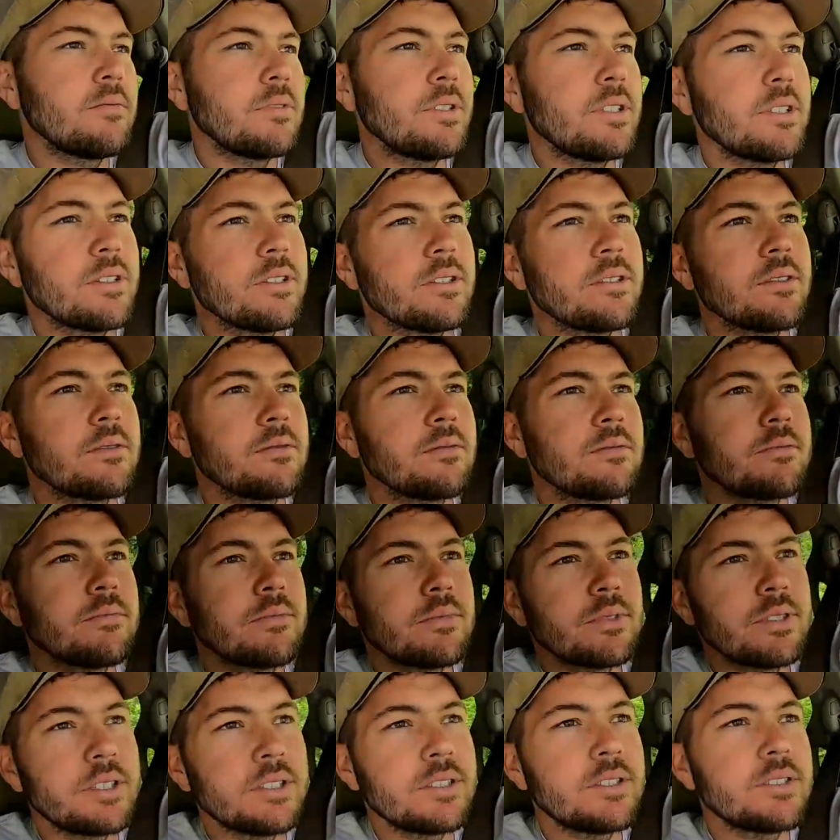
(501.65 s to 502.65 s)
you know,
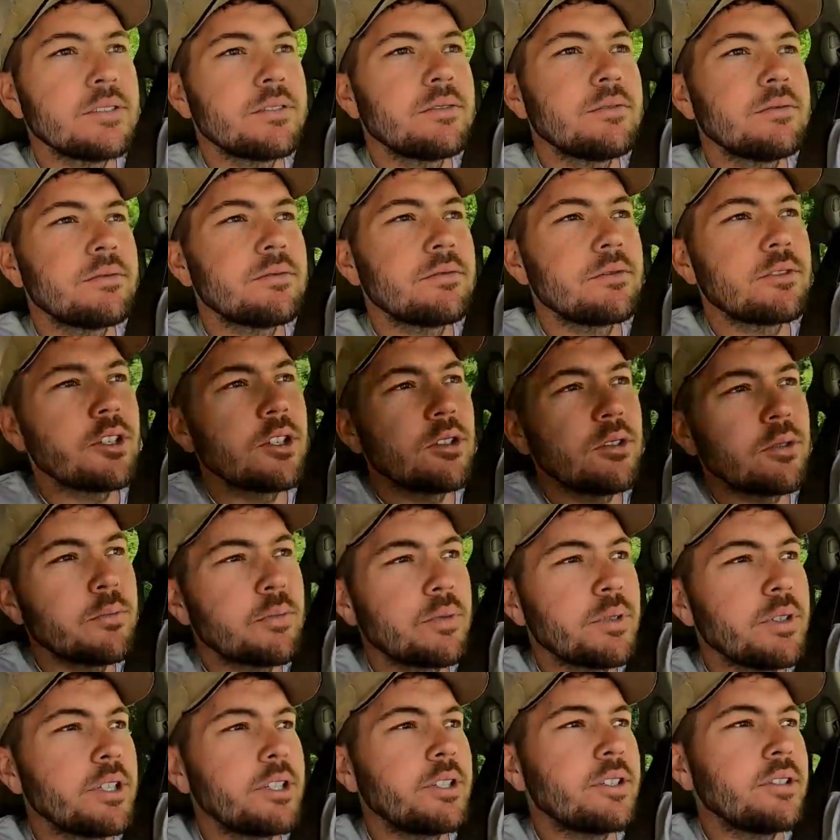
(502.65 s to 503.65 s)
it's
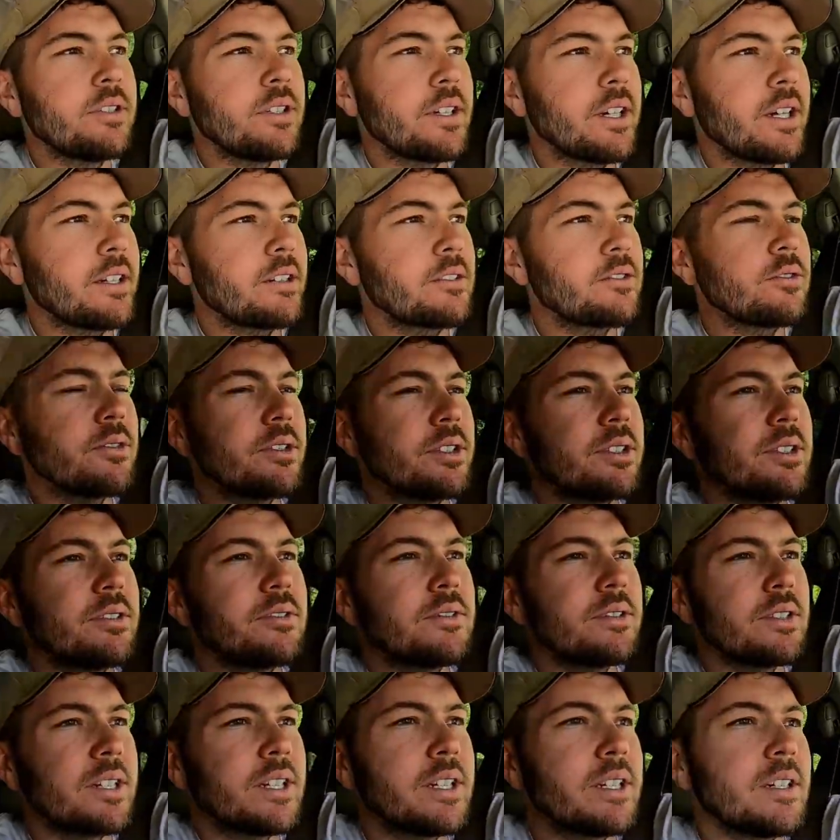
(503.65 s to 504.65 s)
going pretty good actually
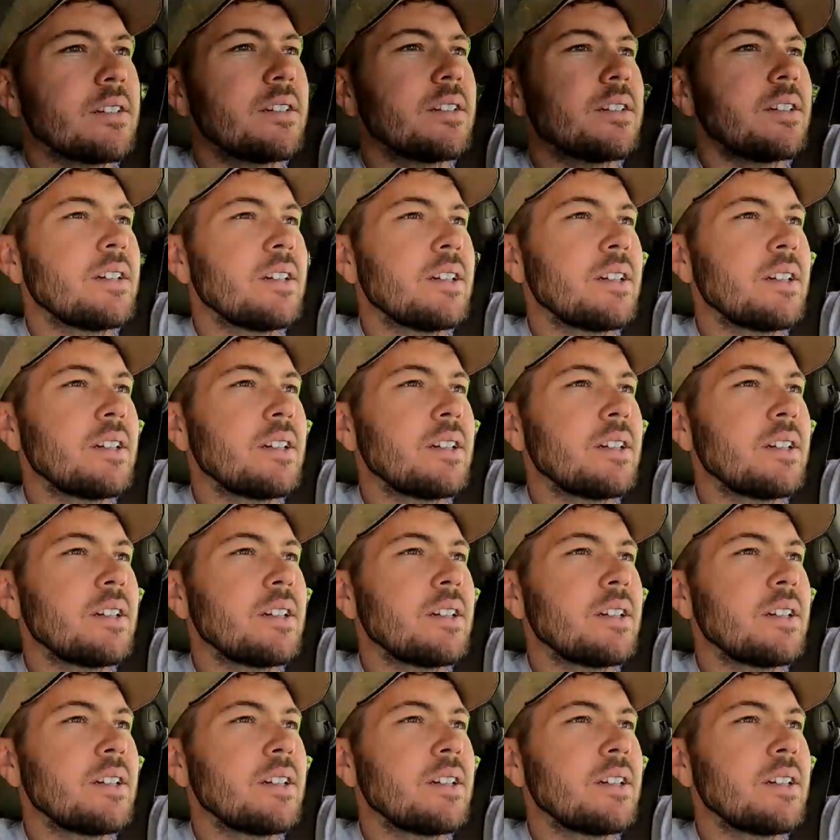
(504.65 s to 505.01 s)
over there.